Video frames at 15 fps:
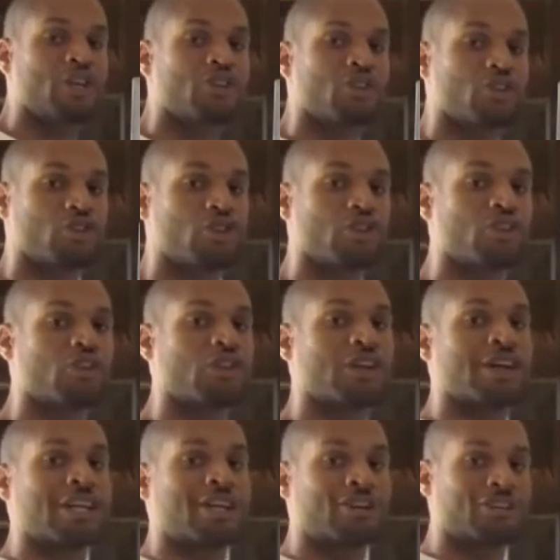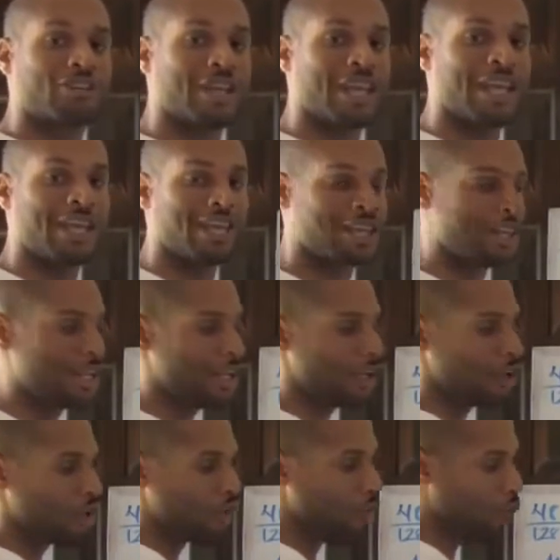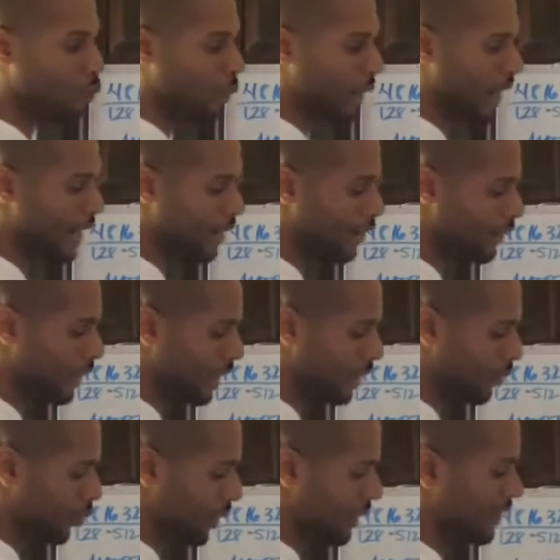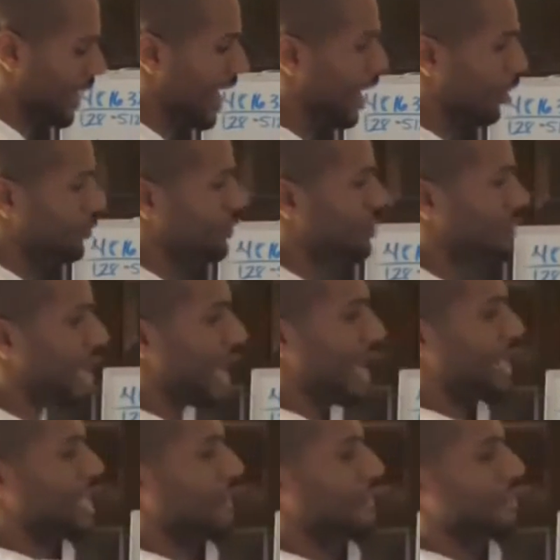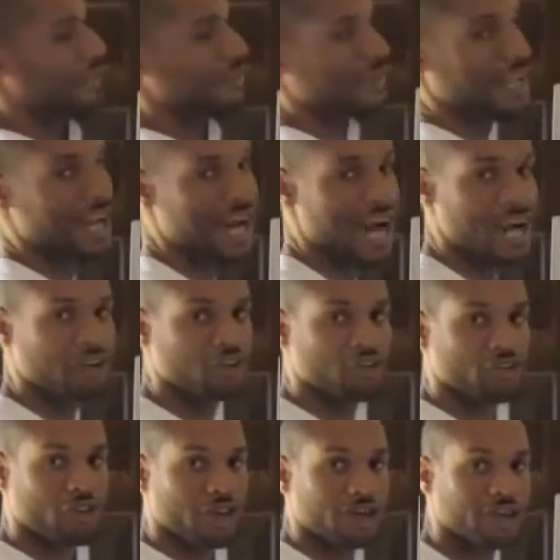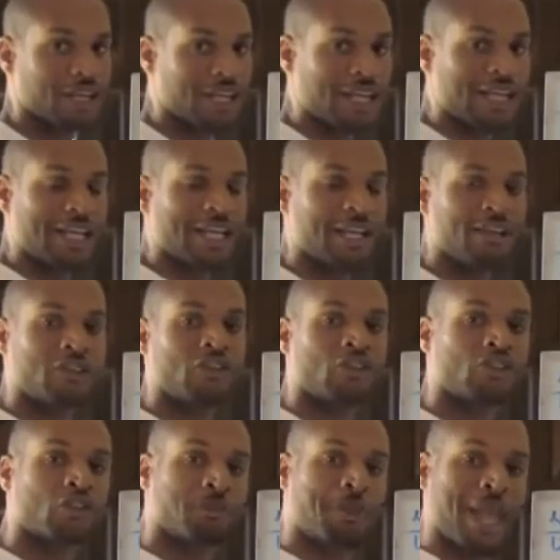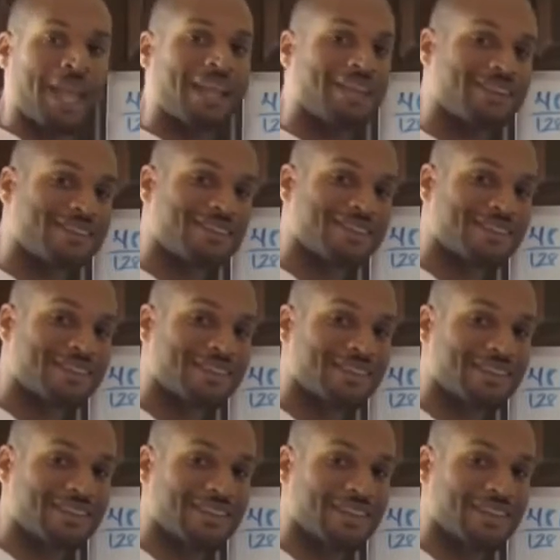So to understand it, what's outside of this construct is space